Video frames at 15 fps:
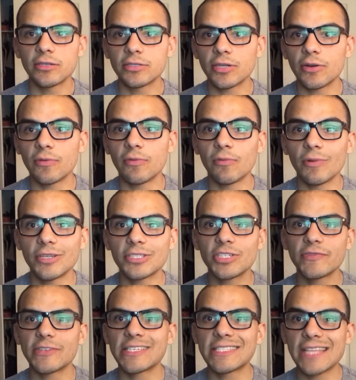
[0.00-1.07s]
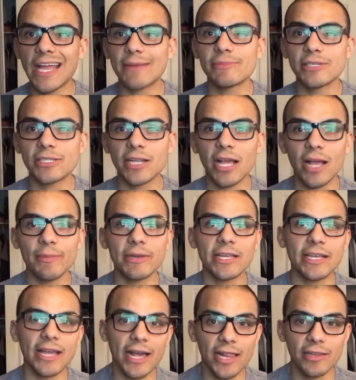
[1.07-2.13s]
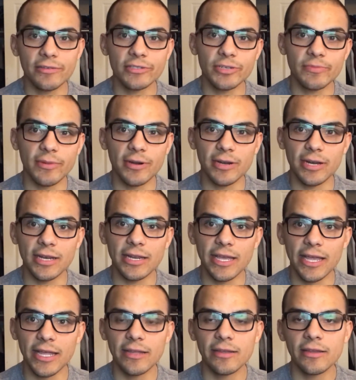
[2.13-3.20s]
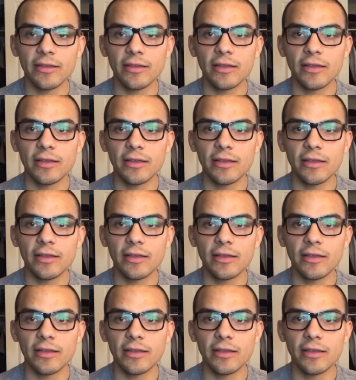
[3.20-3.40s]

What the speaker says: So once you've established how many calories you burn in a day,